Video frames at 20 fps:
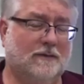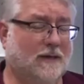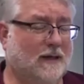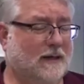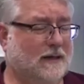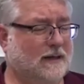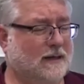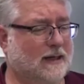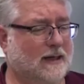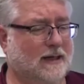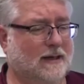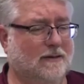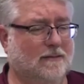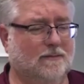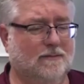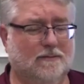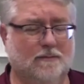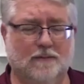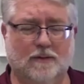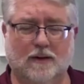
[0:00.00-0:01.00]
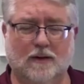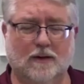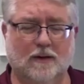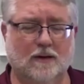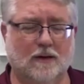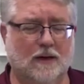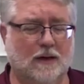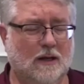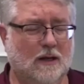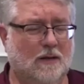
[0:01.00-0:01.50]
They are
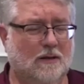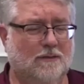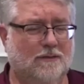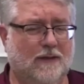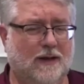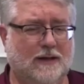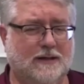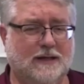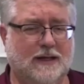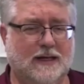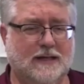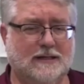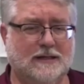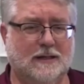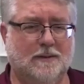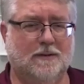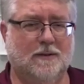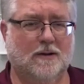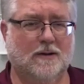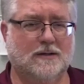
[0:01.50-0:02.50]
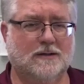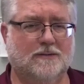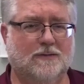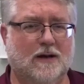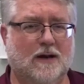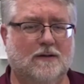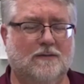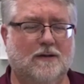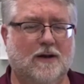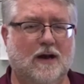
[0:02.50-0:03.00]
fantastic parts of
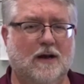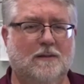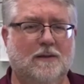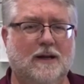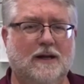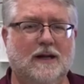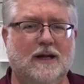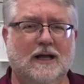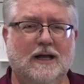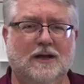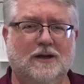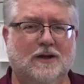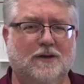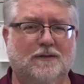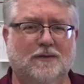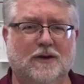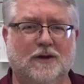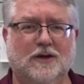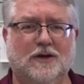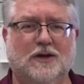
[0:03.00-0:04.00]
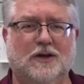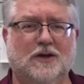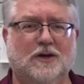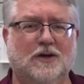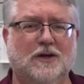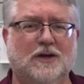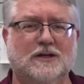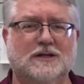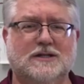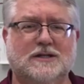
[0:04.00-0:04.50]
our environment. They're very
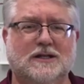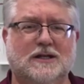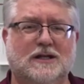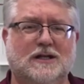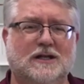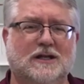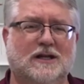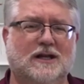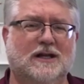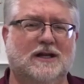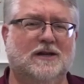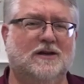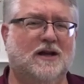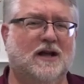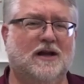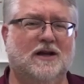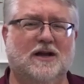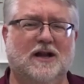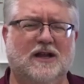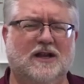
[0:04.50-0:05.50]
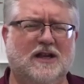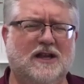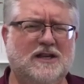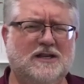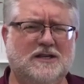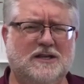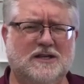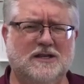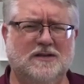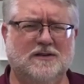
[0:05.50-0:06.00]
curious and
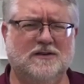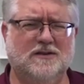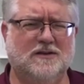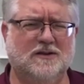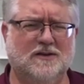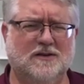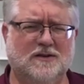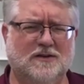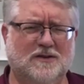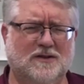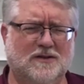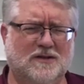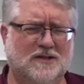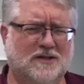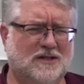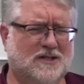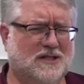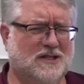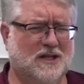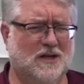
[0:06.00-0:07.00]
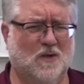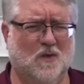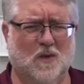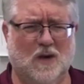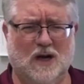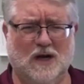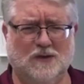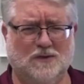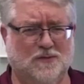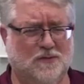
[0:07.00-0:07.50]
easy to just sit and
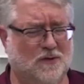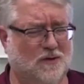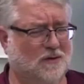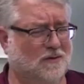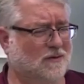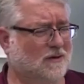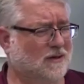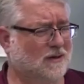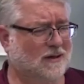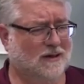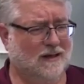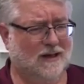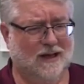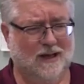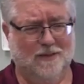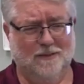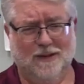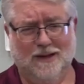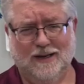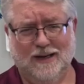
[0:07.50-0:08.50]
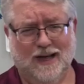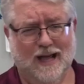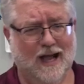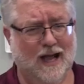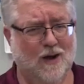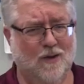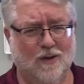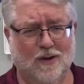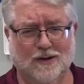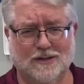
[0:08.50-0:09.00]
watch for, I mean, an
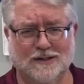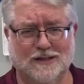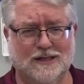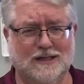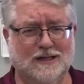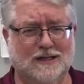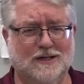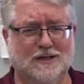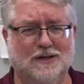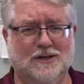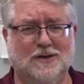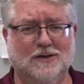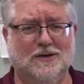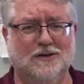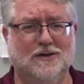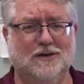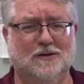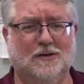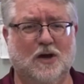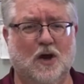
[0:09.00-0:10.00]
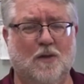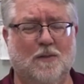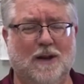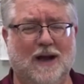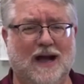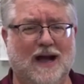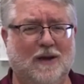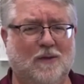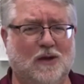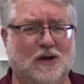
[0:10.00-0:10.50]
hour. You go
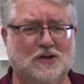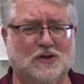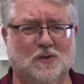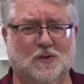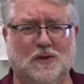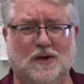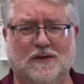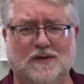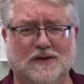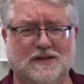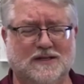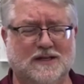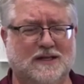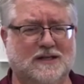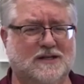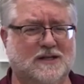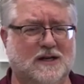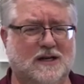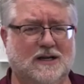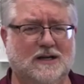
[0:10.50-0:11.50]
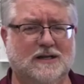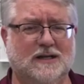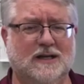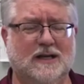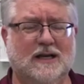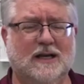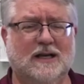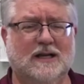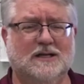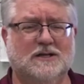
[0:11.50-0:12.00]
by watching one of these things hunt.
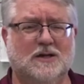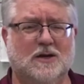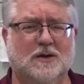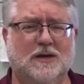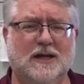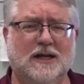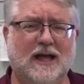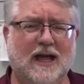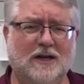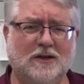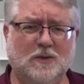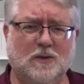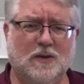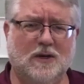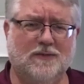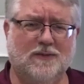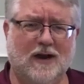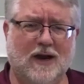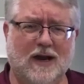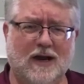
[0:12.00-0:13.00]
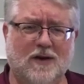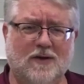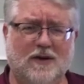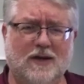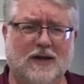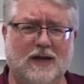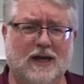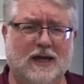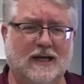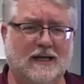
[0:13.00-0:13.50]
So get out to one of our
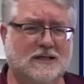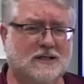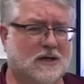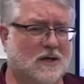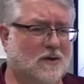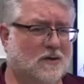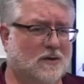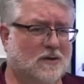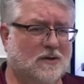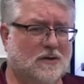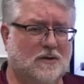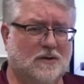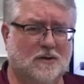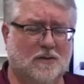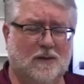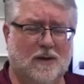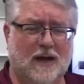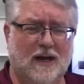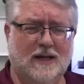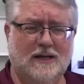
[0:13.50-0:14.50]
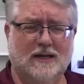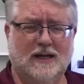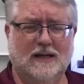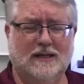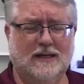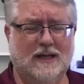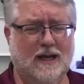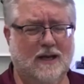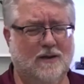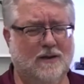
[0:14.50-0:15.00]
area lakes. Go to the Wyandotte
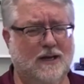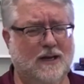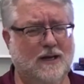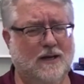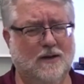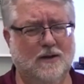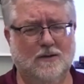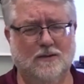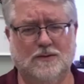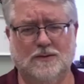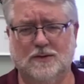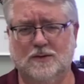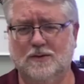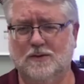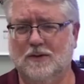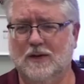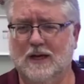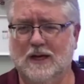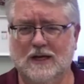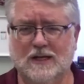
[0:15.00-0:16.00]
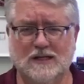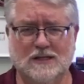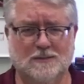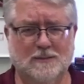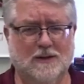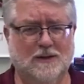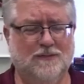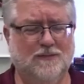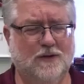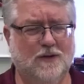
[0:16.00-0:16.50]
County. Go to
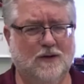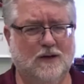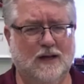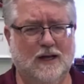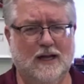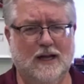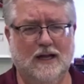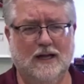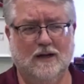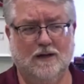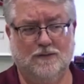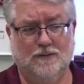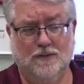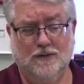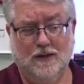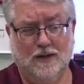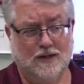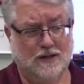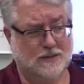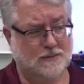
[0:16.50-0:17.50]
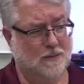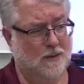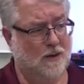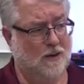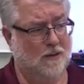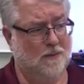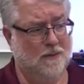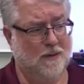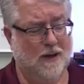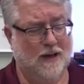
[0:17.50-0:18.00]
Smithville Lake. If you've got a
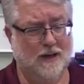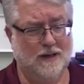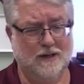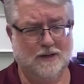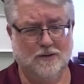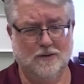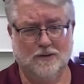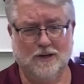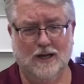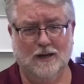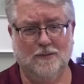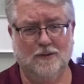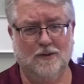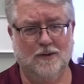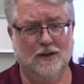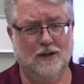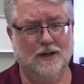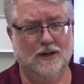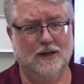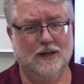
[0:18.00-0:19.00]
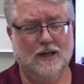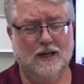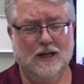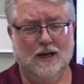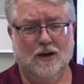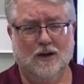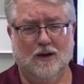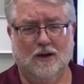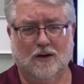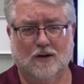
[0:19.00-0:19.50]
small pond in your neighborhood
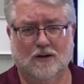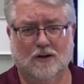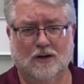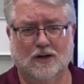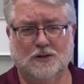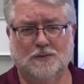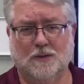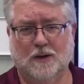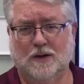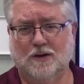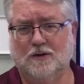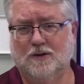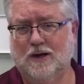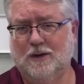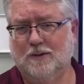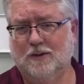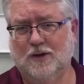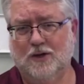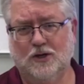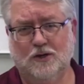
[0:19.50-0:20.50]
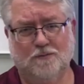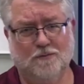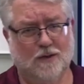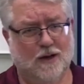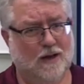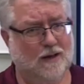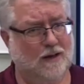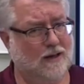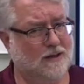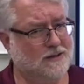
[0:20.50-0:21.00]
or a large pond in your neighborhood, you
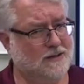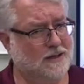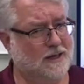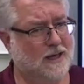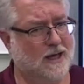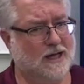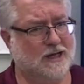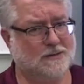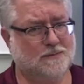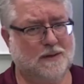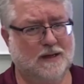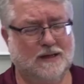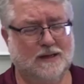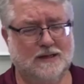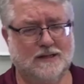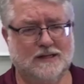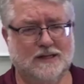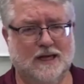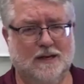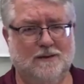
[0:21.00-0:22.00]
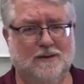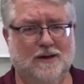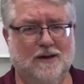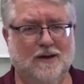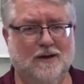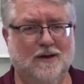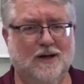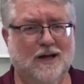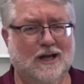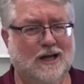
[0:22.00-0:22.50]
probably see an osprey this time of
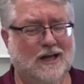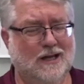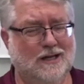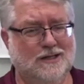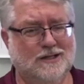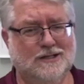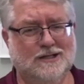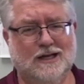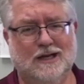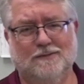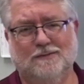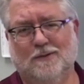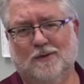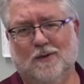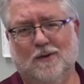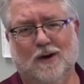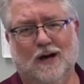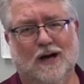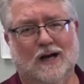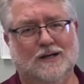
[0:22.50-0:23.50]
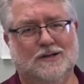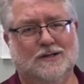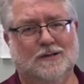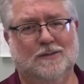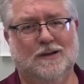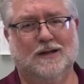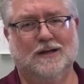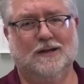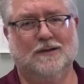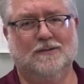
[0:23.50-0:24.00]
year. And just give them a watch. I
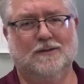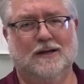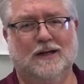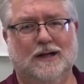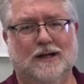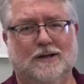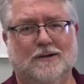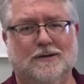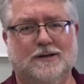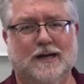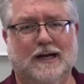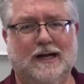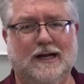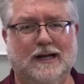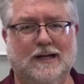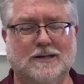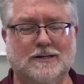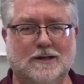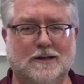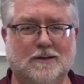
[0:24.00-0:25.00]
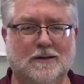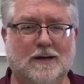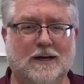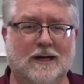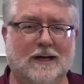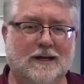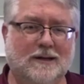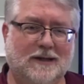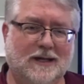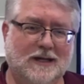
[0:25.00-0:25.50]
mean, they're really entertaining. So
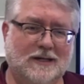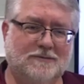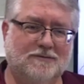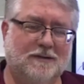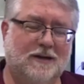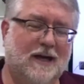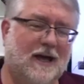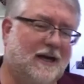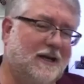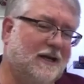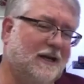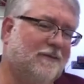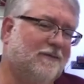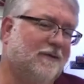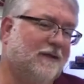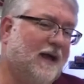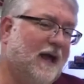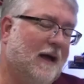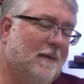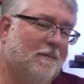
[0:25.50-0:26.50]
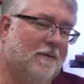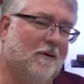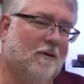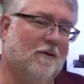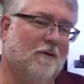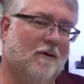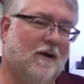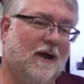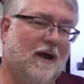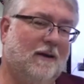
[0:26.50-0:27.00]
thanks for your idea for that
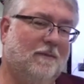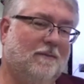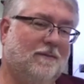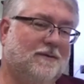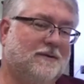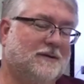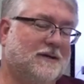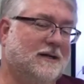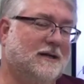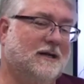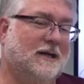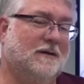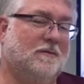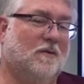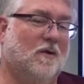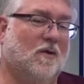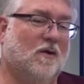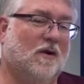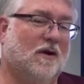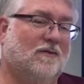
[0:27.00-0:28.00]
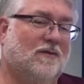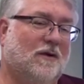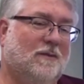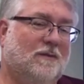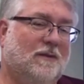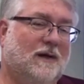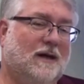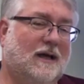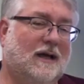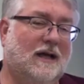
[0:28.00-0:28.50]
program. Send in more of
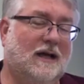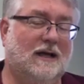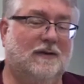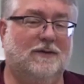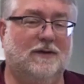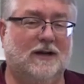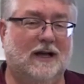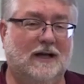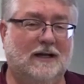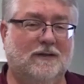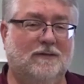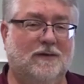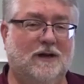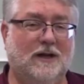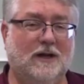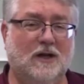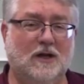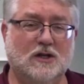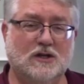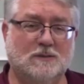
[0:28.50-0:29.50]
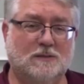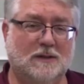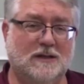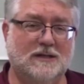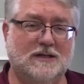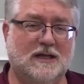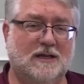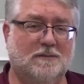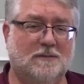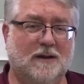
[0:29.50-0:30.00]
them. If you like the videos, please
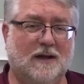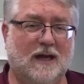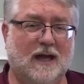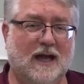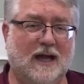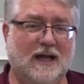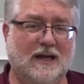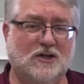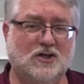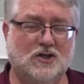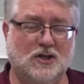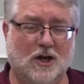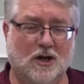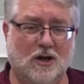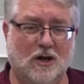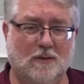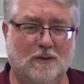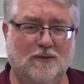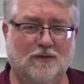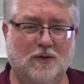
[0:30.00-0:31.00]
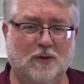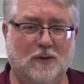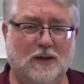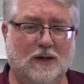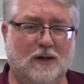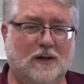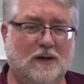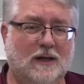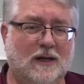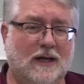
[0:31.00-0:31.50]
give them a like. Share them, if you
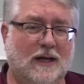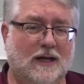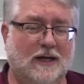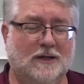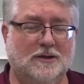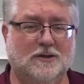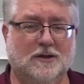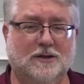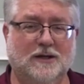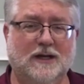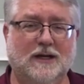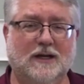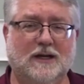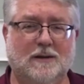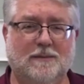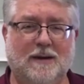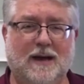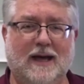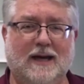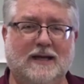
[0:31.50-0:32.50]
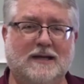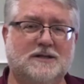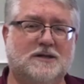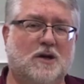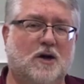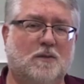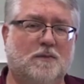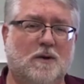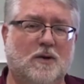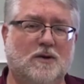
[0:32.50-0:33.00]
will. Until then, come by. Let's
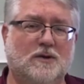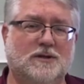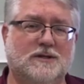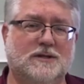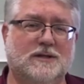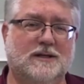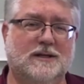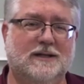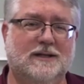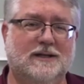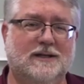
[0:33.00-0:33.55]
talk birds.